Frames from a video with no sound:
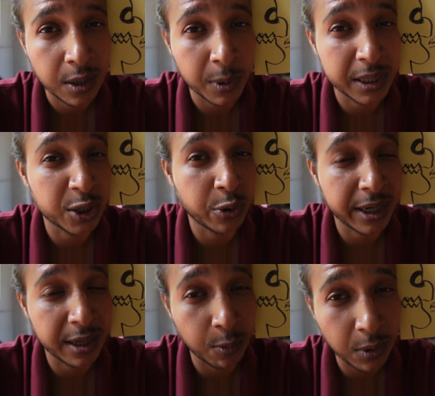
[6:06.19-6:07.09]
whether you are
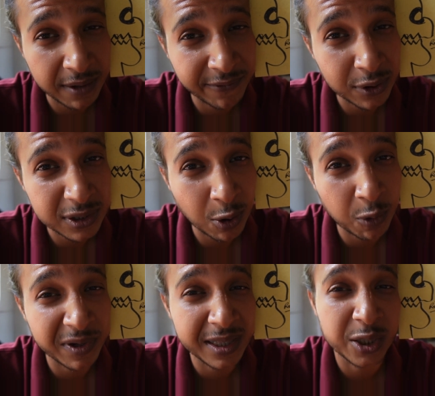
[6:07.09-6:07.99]
in a workforce or
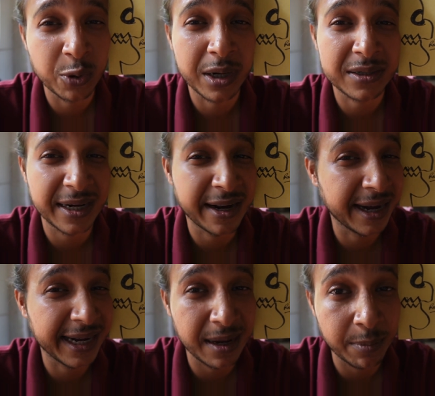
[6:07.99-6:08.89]
whether you are
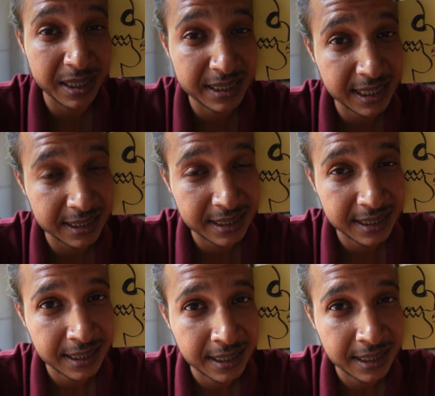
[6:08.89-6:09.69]
generating a business.